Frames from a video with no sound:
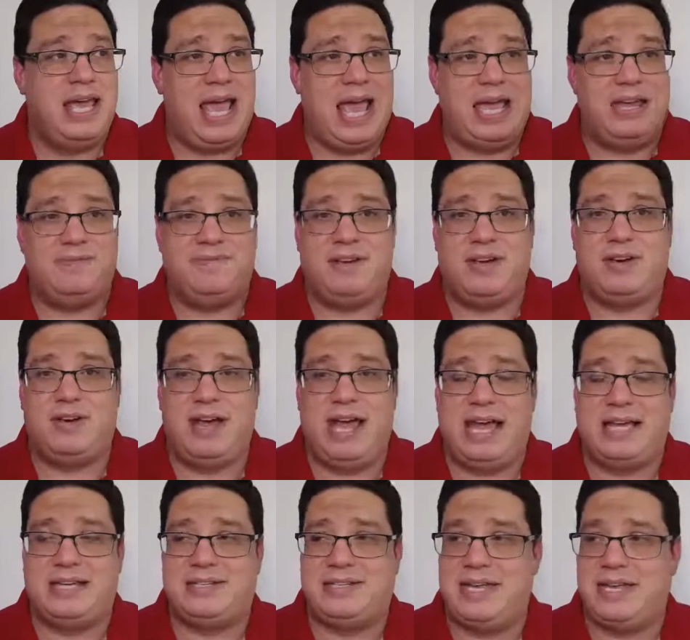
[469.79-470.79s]
8-figure
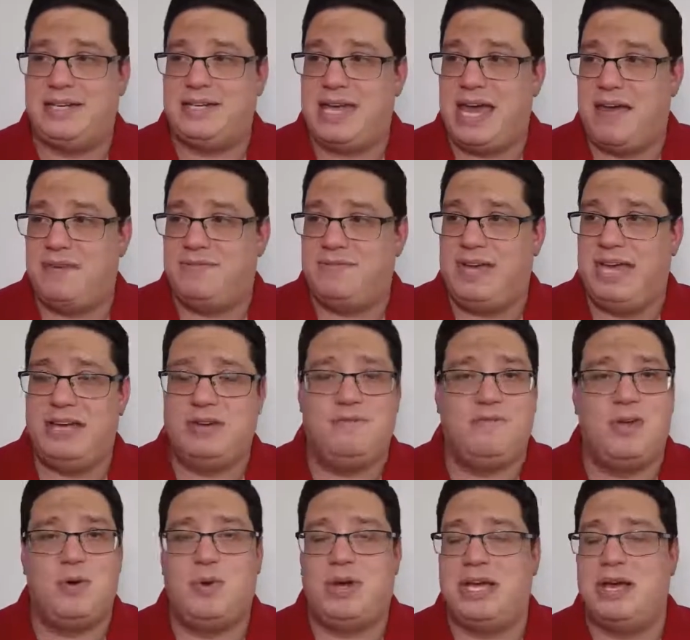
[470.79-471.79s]
exit, have
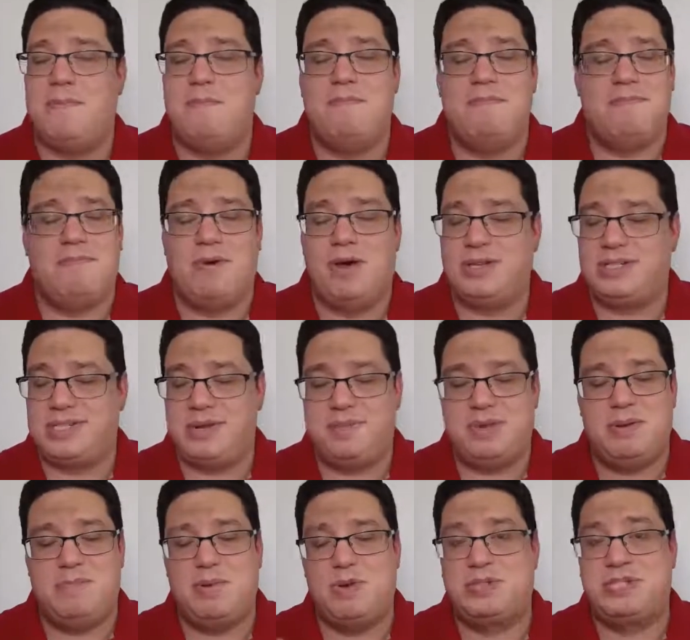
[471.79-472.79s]
interviewing some of
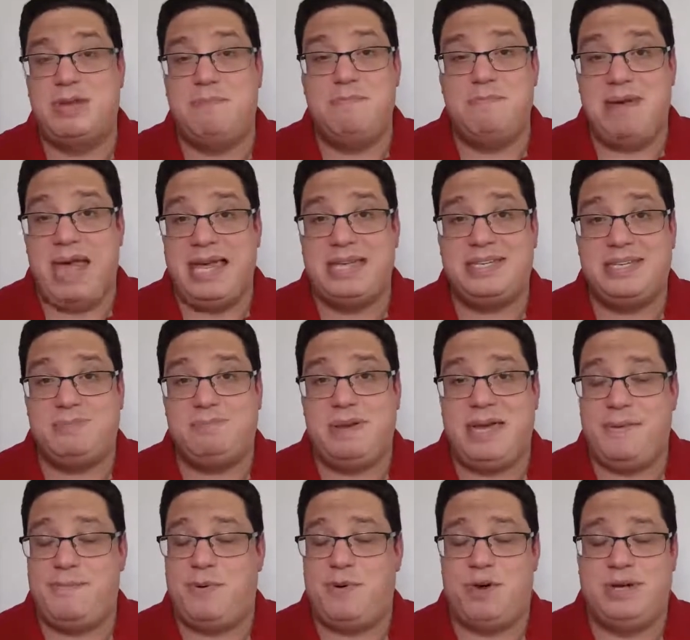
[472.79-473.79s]
the most amazing
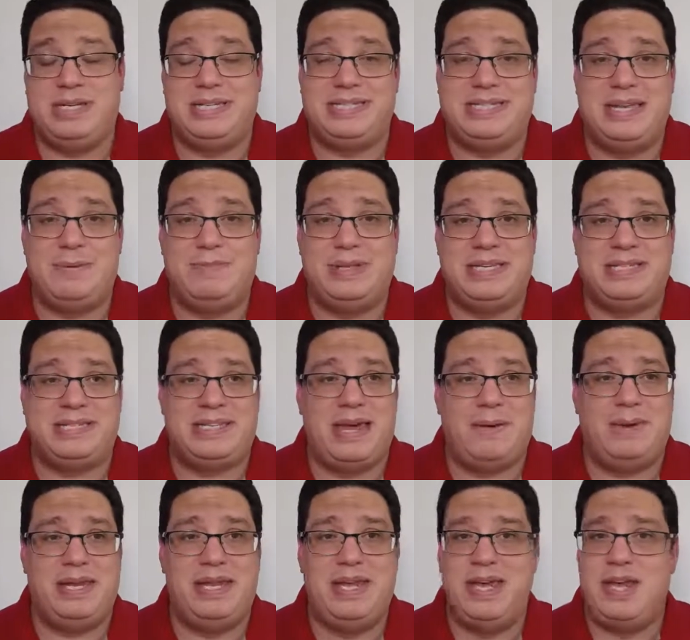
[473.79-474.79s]
people on the Stimulus
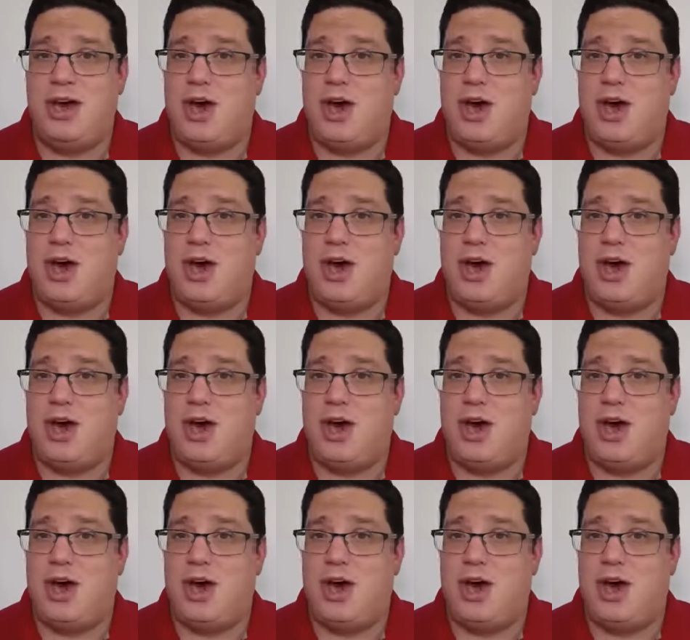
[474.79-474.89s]
Summit,